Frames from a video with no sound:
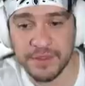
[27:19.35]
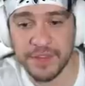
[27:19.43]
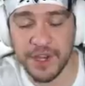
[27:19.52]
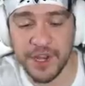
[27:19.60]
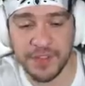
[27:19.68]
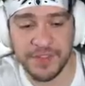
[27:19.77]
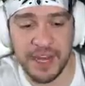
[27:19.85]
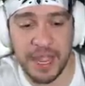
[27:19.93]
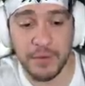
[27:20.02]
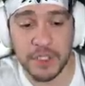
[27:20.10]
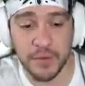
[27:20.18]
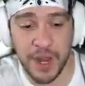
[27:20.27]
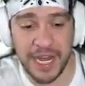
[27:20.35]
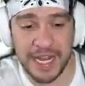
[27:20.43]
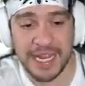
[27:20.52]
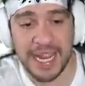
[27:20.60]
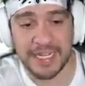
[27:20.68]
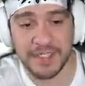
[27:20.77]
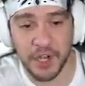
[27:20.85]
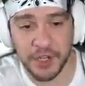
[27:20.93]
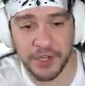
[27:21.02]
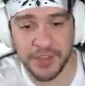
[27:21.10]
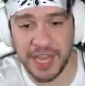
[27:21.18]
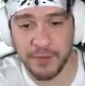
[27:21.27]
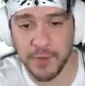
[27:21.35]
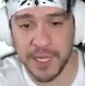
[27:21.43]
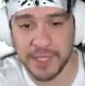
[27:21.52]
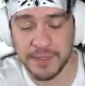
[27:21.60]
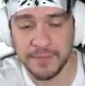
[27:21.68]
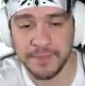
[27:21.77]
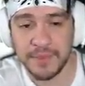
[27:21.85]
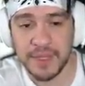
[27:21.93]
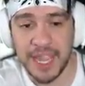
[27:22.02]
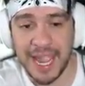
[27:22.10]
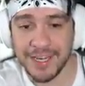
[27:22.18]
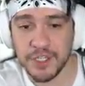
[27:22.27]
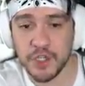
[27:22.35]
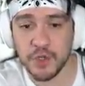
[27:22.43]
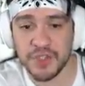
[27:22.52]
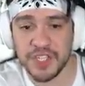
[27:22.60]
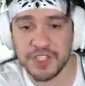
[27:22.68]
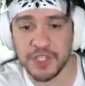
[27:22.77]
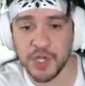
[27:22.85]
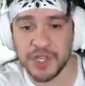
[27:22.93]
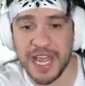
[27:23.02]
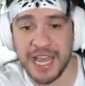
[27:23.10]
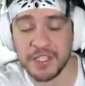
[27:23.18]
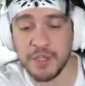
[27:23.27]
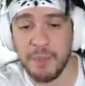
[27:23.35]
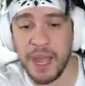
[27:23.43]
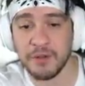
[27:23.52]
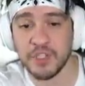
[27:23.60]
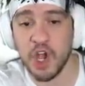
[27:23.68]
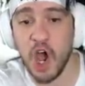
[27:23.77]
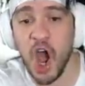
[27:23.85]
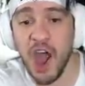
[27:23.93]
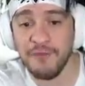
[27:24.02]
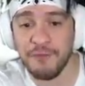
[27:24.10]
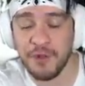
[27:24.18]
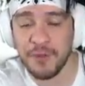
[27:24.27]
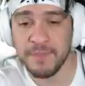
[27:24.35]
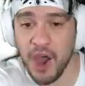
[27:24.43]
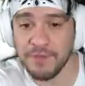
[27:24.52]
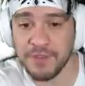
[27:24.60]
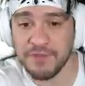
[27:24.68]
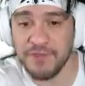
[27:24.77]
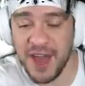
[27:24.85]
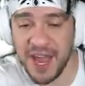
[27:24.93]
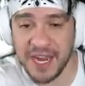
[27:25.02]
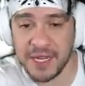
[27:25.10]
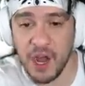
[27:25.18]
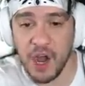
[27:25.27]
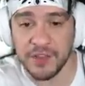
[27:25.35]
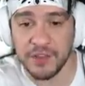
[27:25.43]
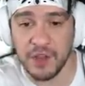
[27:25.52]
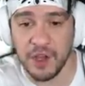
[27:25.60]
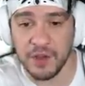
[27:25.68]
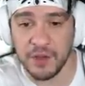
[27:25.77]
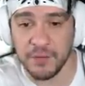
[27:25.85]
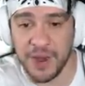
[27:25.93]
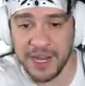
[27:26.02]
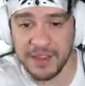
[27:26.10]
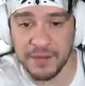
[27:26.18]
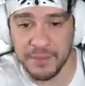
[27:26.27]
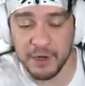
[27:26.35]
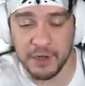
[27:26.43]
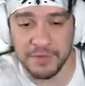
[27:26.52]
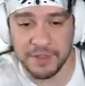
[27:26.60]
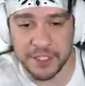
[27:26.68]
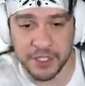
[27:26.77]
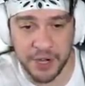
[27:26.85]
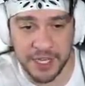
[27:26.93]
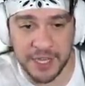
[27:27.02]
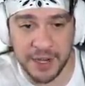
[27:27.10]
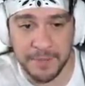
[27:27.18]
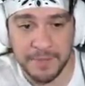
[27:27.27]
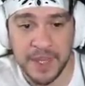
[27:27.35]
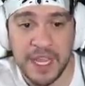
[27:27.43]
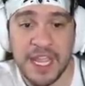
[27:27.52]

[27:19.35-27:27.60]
The nut that I was riding is under that wind. And Juicy took that to bounce off of the vine on uh, right in the middle of the screen there.